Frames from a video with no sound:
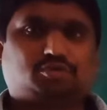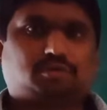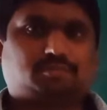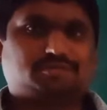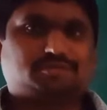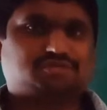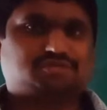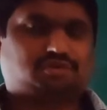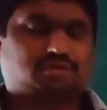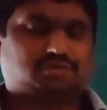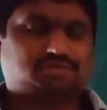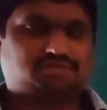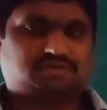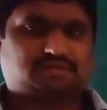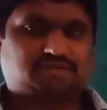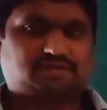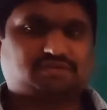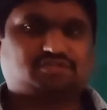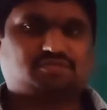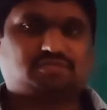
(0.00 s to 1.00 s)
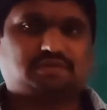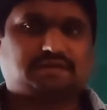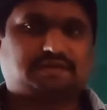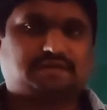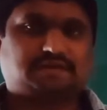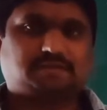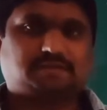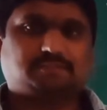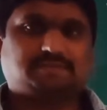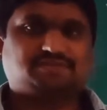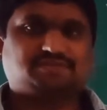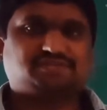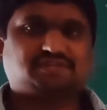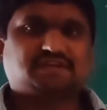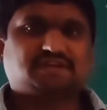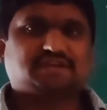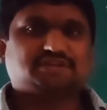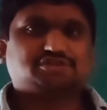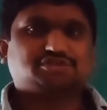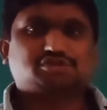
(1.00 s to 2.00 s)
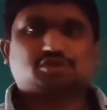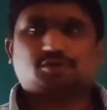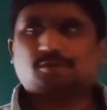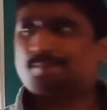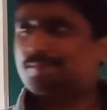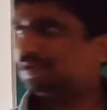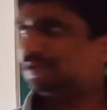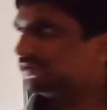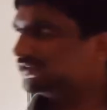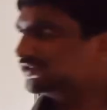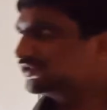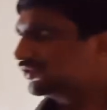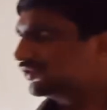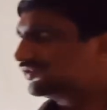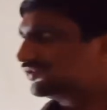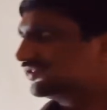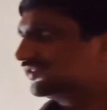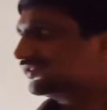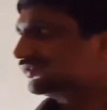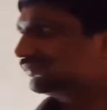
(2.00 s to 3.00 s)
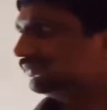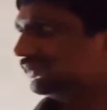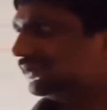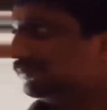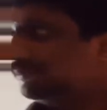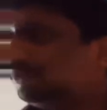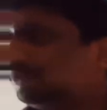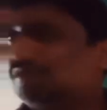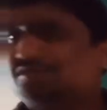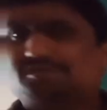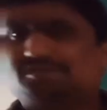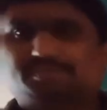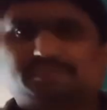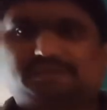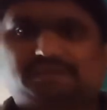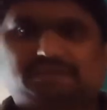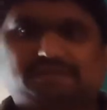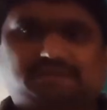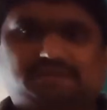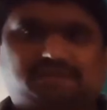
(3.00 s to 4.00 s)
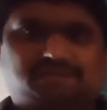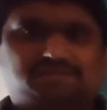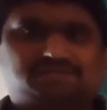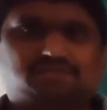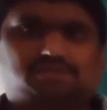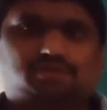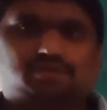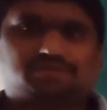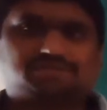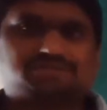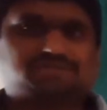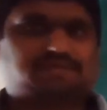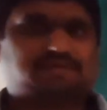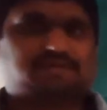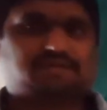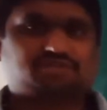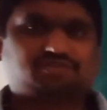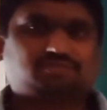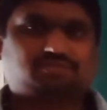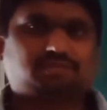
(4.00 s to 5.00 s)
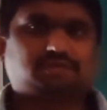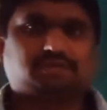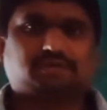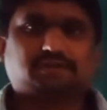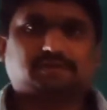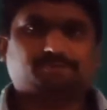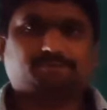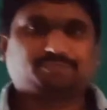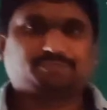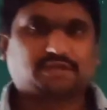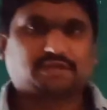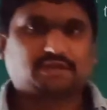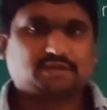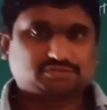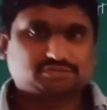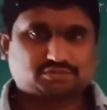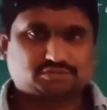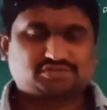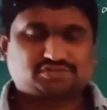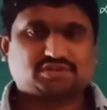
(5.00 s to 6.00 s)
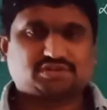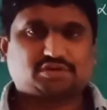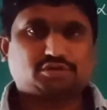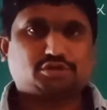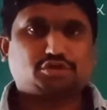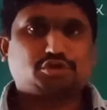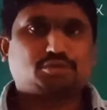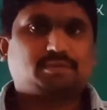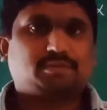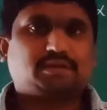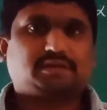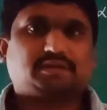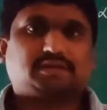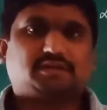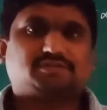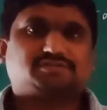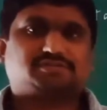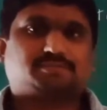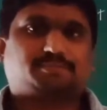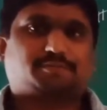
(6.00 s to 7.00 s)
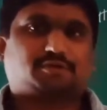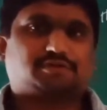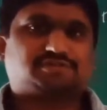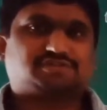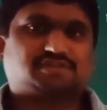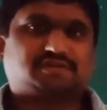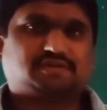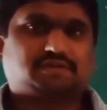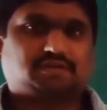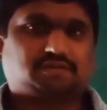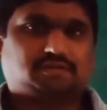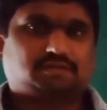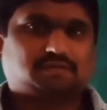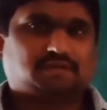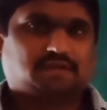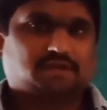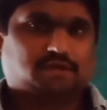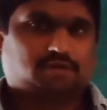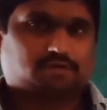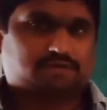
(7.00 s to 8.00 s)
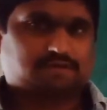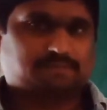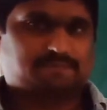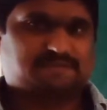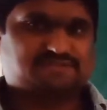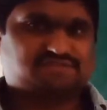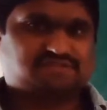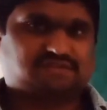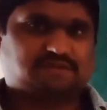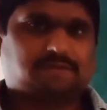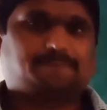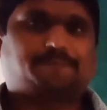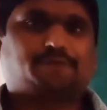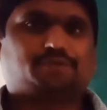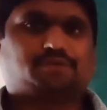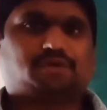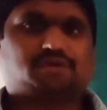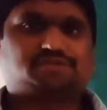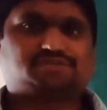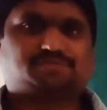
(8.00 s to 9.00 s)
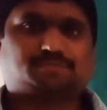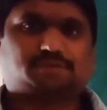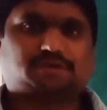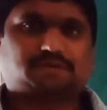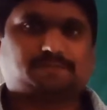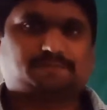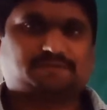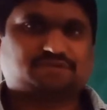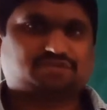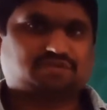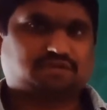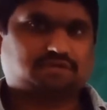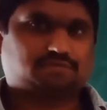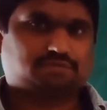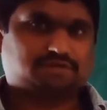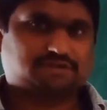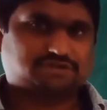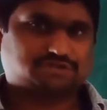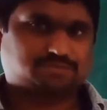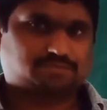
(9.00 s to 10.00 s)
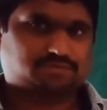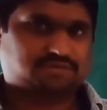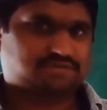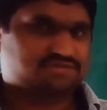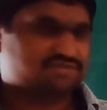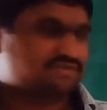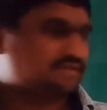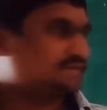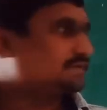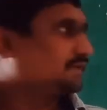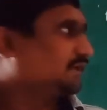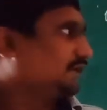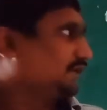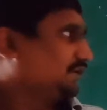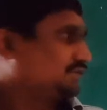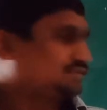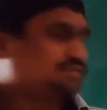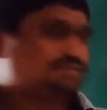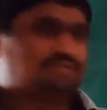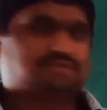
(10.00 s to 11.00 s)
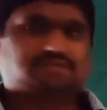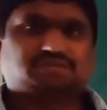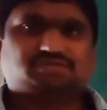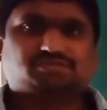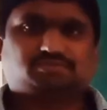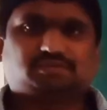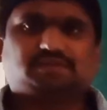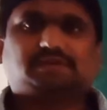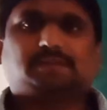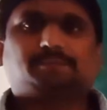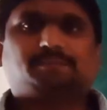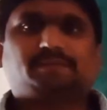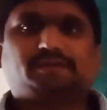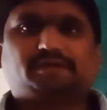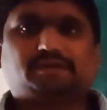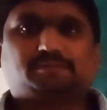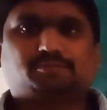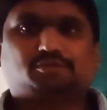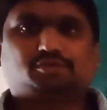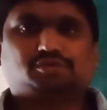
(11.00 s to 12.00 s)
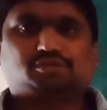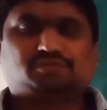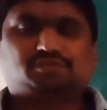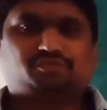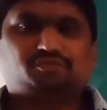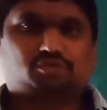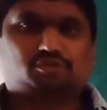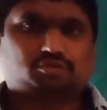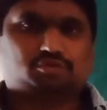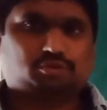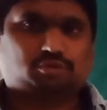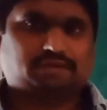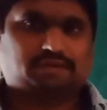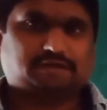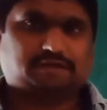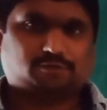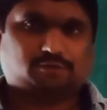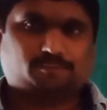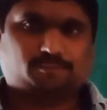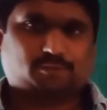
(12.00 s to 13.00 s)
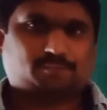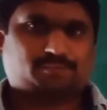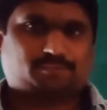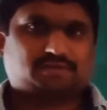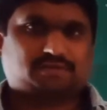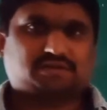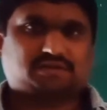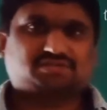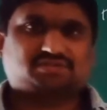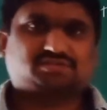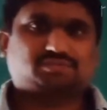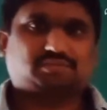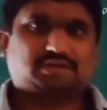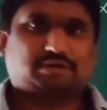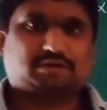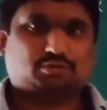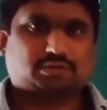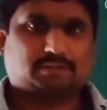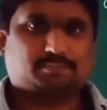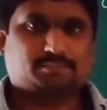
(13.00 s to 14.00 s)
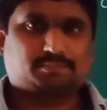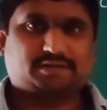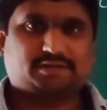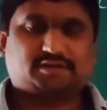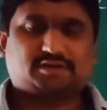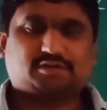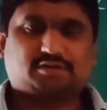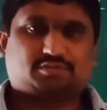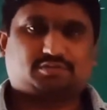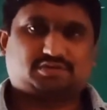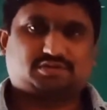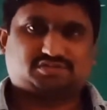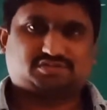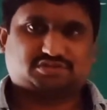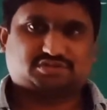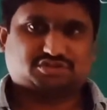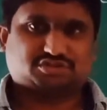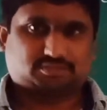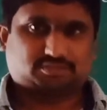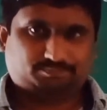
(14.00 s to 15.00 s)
much concentration we are getting means 0.061 moles per liter. It is the concentration we are getting. So these are the numericals present in, basing upon the osmotic pressure in our textbook is there. So with this we complete about the 4 colligative properties. We have completed our discussion.